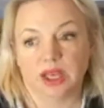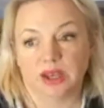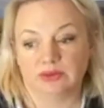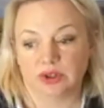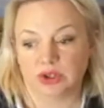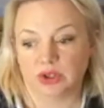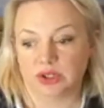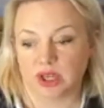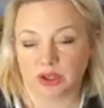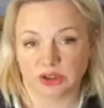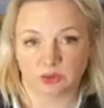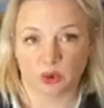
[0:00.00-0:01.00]
If you're
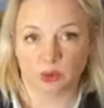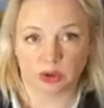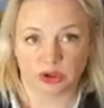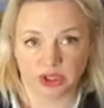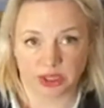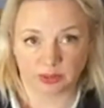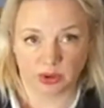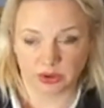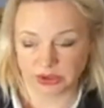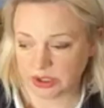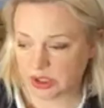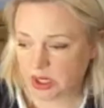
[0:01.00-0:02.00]
using a small project pot,